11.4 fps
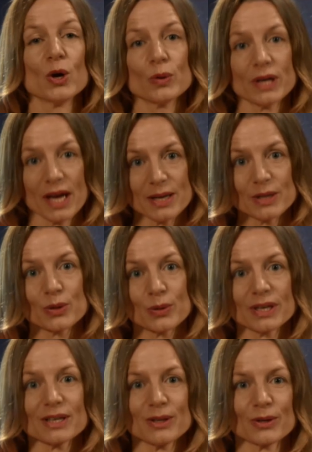We had a
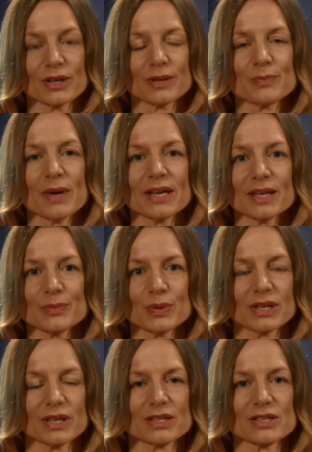quick look at making
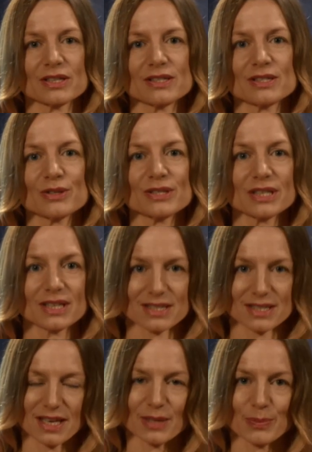predictions using a
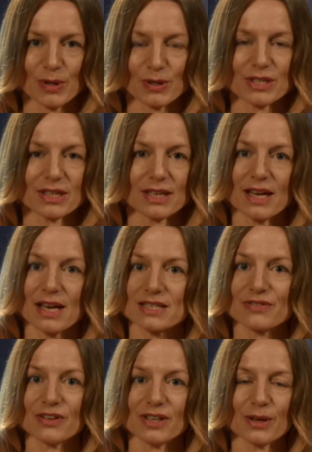scatter plot in the last
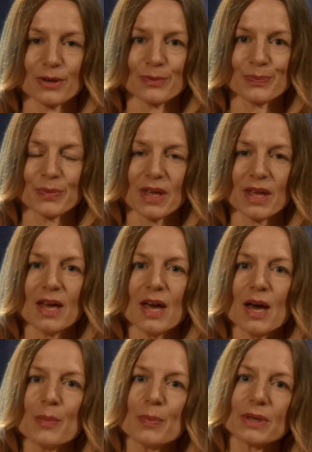video,
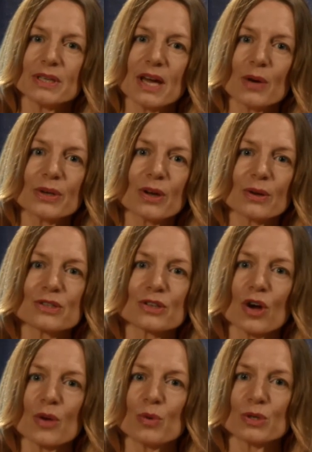but now we're going to
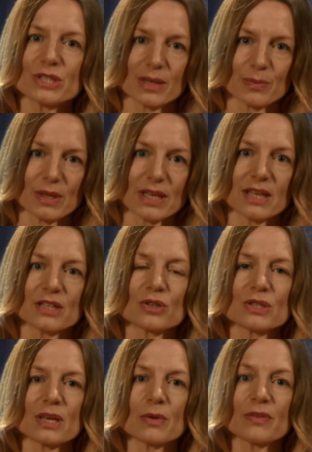go more deeply into
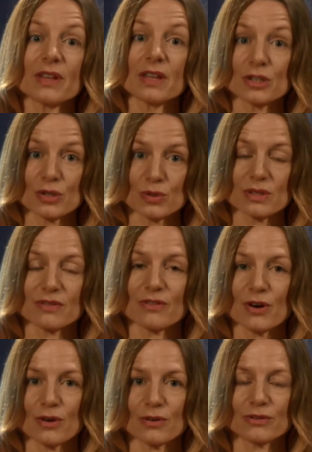some of the issues
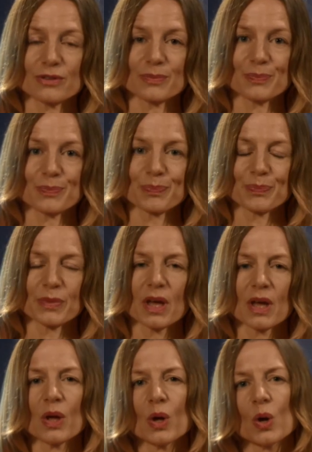involved.
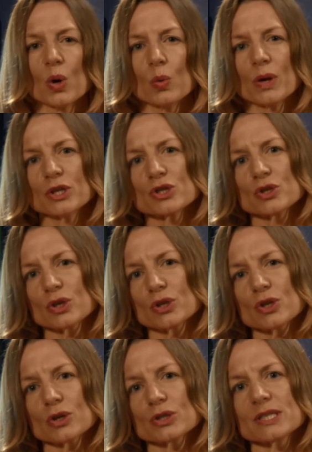When should a
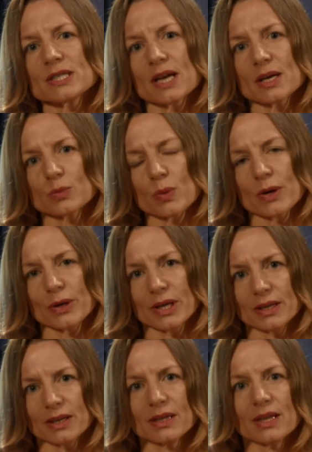doctor start
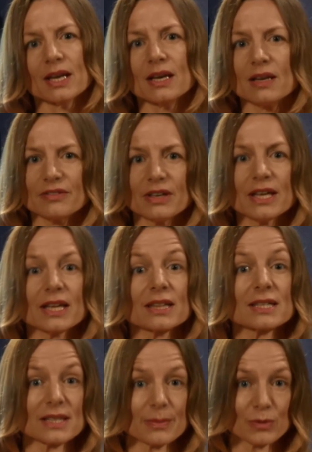worrying that a liver length
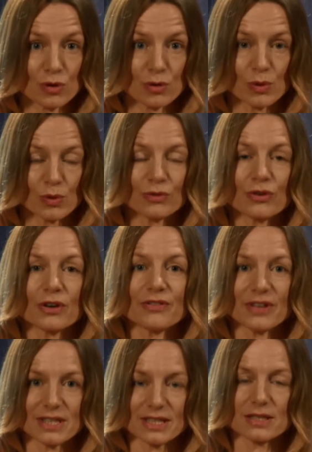is abnormal for a
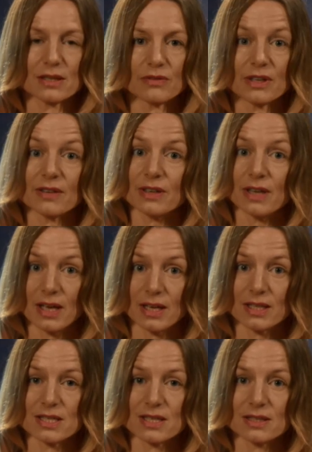fetus of a given
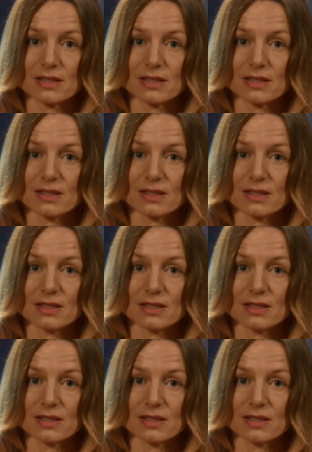age?